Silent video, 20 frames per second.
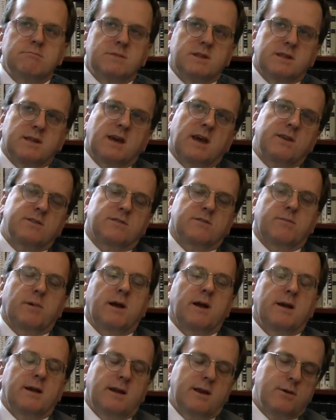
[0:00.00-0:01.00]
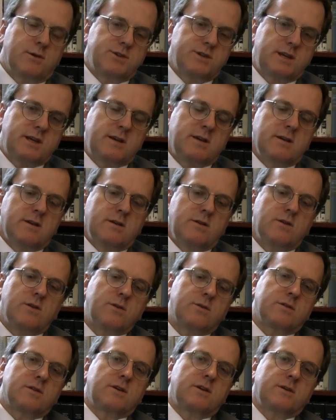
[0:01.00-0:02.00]
in the case of energy,
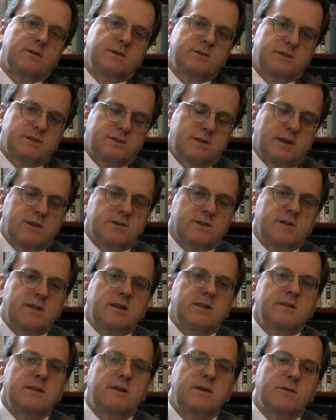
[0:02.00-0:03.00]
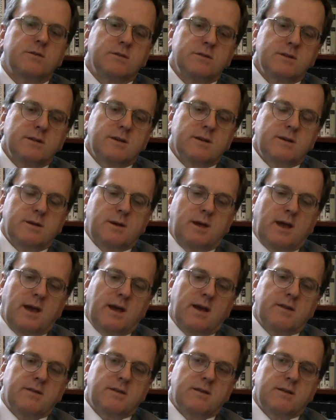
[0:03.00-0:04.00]
nuclear is essentially illegal.
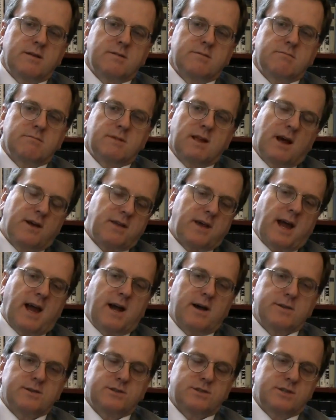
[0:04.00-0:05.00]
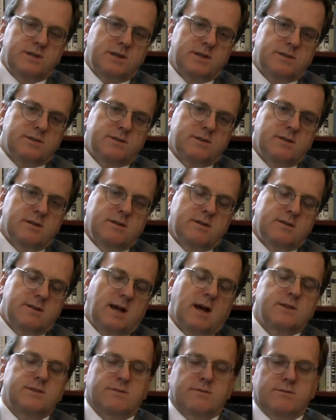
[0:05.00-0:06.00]
And now the House
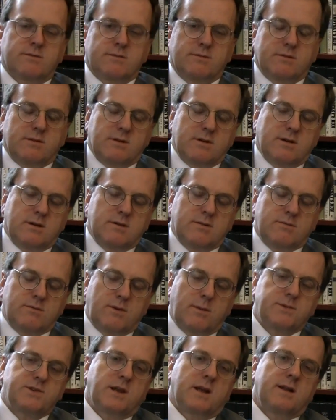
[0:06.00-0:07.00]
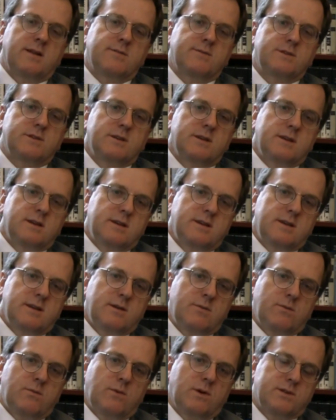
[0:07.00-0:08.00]
of Representatives
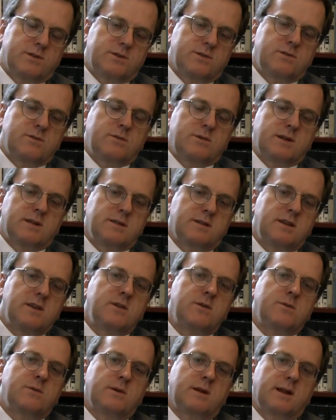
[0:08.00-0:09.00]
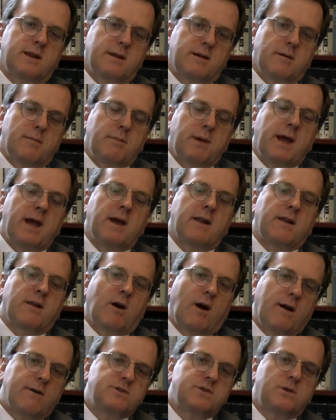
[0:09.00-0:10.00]
wants to continue a ban on
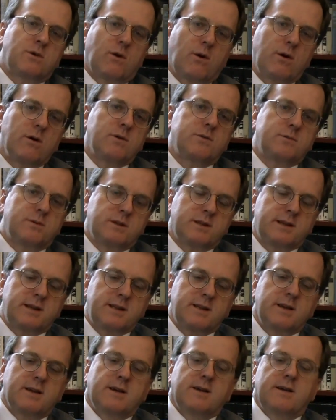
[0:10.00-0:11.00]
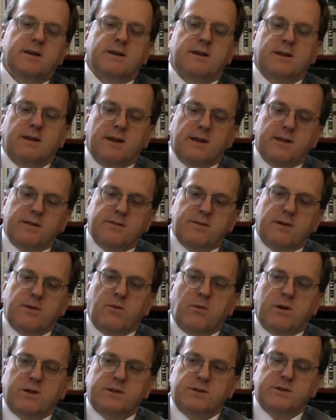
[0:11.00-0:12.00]
offshore oil drilling. And they
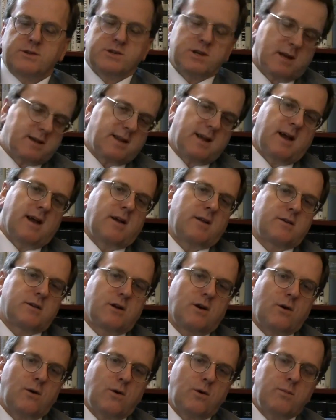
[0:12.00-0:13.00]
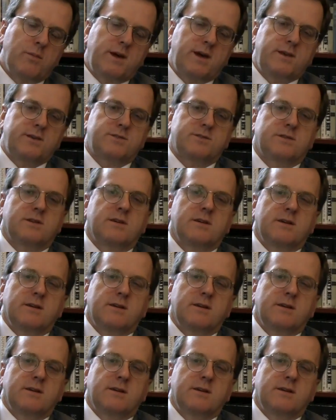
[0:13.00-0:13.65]
want to shut down coal-based